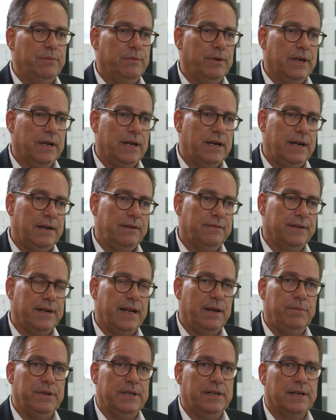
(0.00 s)
We will have an
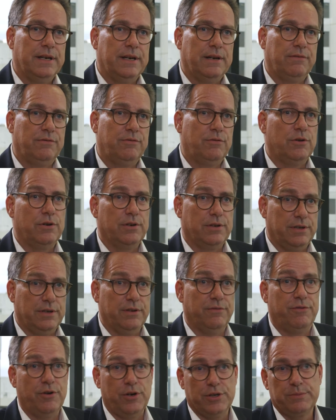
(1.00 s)
EBITDA for
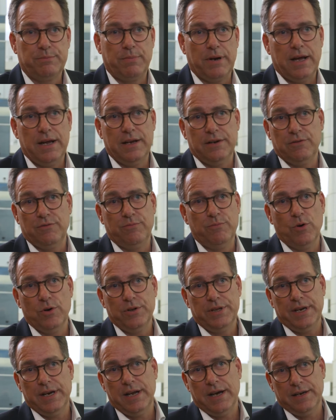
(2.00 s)
the first plant of
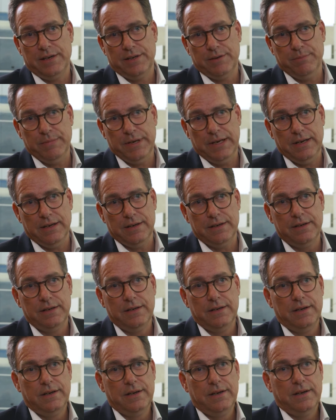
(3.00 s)
more than 100 million
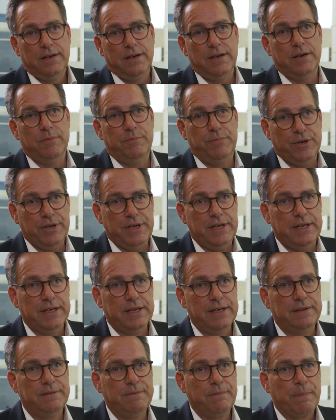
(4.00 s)
per
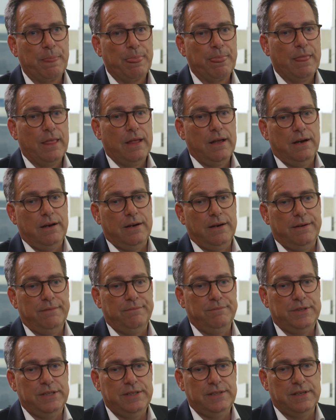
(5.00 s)
year.
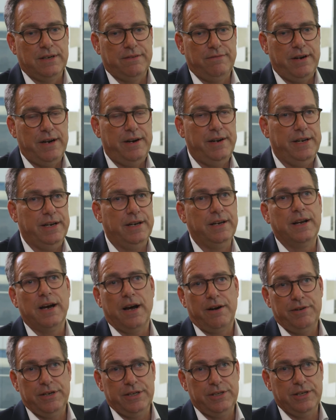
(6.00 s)
These are very
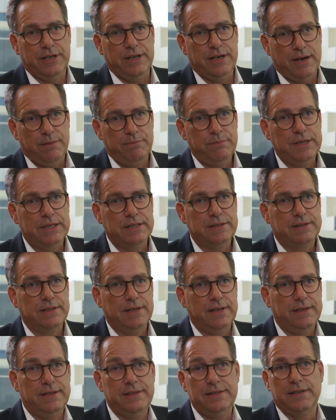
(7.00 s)
encouraging numbers,
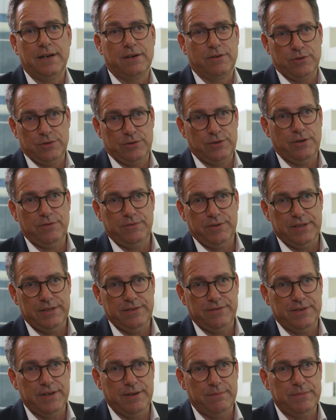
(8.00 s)
and these are
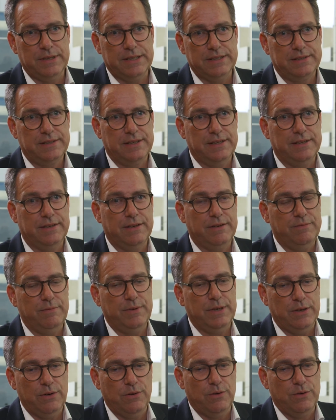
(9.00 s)
conservative numbers. And then
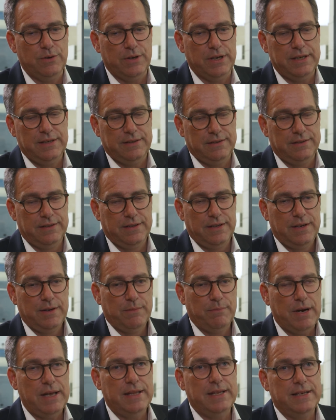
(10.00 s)
we know that
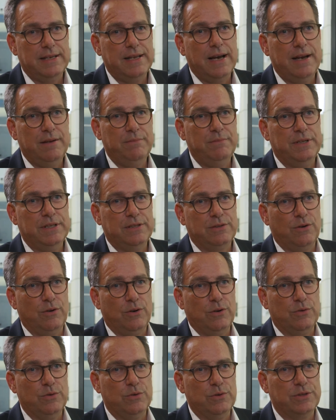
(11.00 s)
by the time this
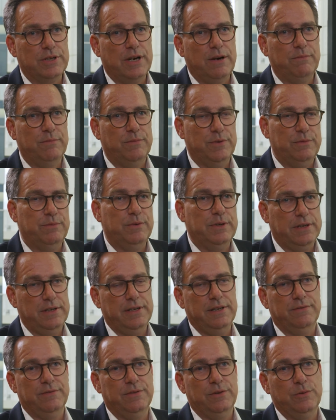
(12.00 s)
all goes up, we will
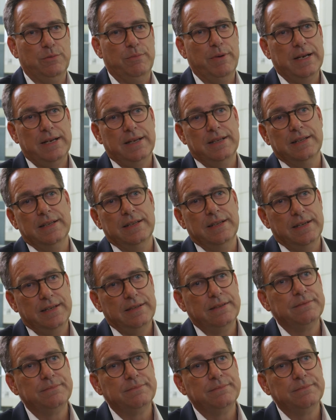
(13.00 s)
even do better than that.